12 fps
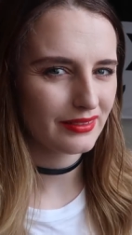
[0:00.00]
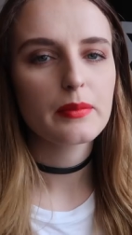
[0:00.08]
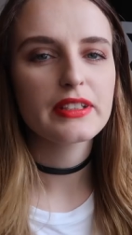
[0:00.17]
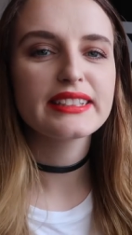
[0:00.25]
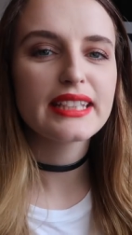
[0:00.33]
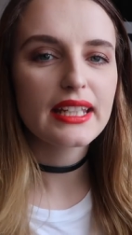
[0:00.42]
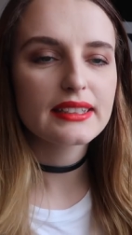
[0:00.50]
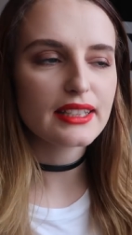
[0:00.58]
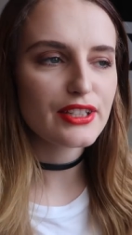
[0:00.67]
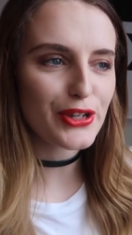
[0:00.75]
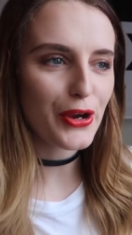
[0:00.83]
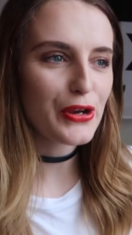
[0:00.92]
Number 6,
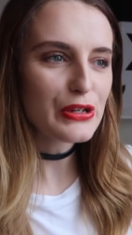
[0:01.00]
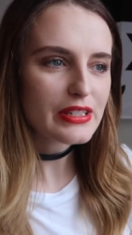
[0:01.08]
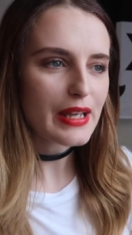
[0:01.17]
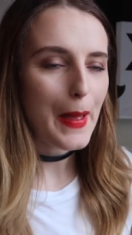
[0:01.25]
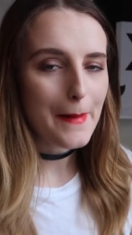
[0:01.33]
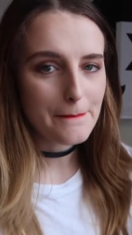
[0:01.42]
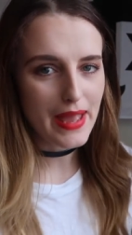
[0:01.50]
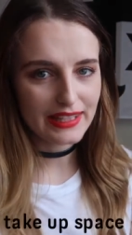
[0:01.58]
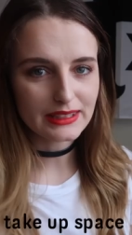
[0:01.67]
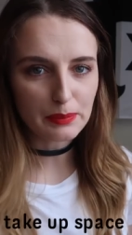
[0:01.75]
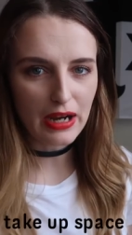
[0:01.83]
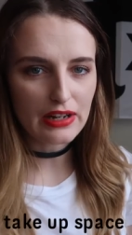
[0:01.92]
don't
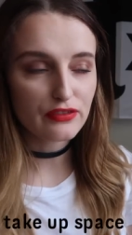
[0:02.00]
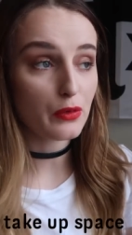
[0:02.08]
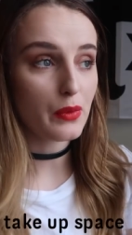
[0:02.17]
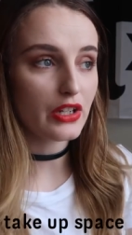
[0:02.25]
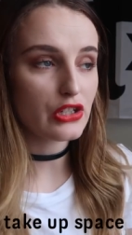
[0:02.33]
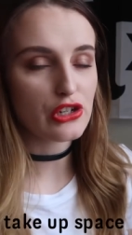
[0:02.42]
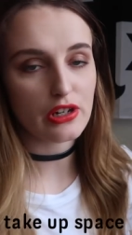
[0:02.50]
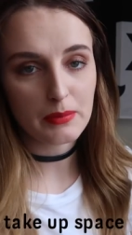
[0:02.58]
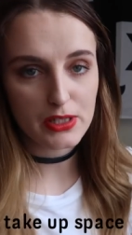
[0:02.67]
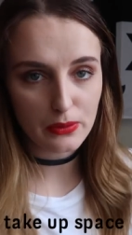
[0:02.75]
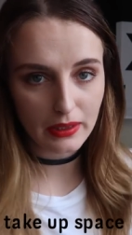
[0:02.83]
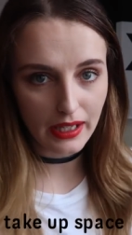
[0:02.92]
manspread. For one, you shouldn't
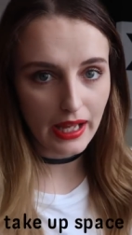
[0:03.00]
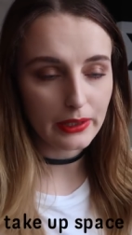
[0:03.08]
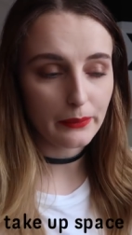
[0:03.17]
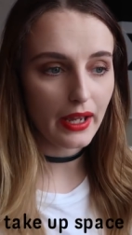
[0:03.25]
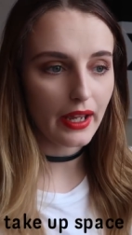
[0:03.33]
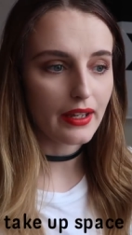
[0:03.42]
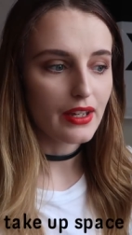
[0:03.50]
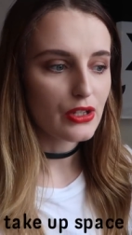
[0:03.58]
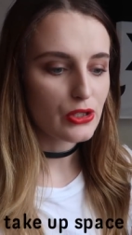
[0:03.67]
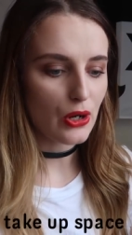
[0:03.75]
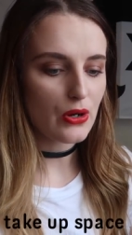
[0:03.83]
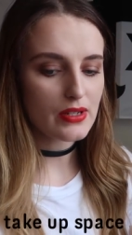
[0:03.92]
be doing it anyway.
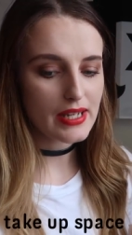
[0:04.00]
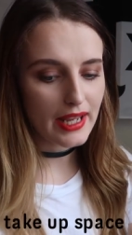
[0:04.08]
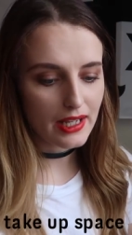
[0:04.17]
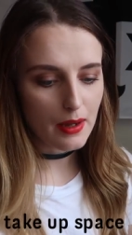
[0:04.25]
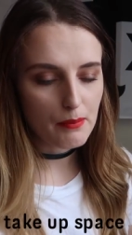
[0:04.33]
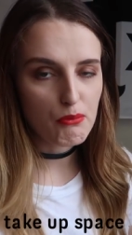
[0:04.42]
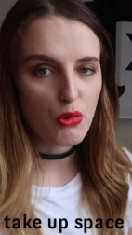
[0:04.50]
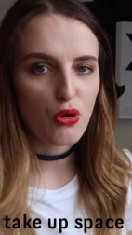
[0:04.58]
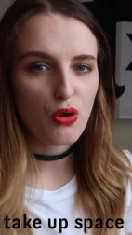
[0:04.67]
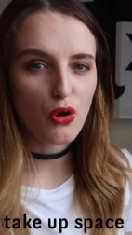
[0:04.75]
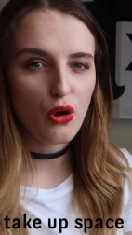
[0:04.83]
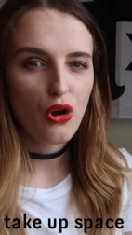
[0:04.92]
Don't take up
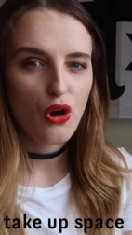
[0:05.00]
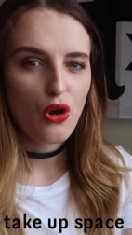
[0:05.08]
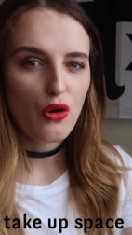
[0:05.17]
more